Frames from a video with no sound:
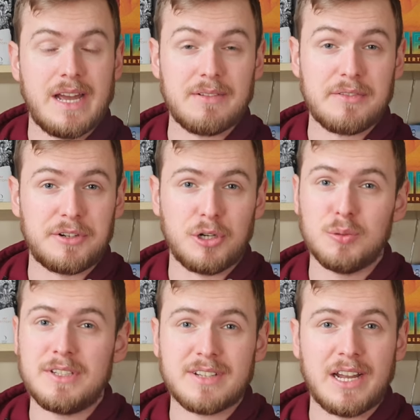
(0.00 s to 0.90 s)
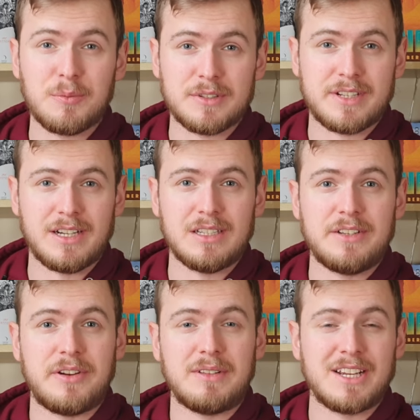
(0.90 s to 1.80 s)
However, only time will tell
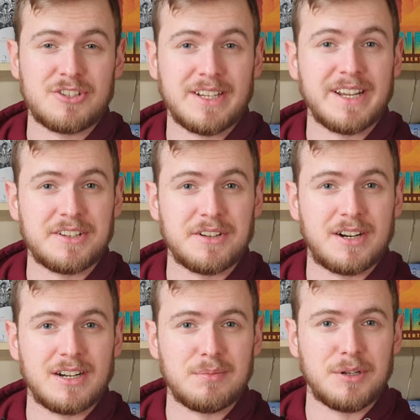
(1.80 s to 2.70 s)
if I will actually get an arc,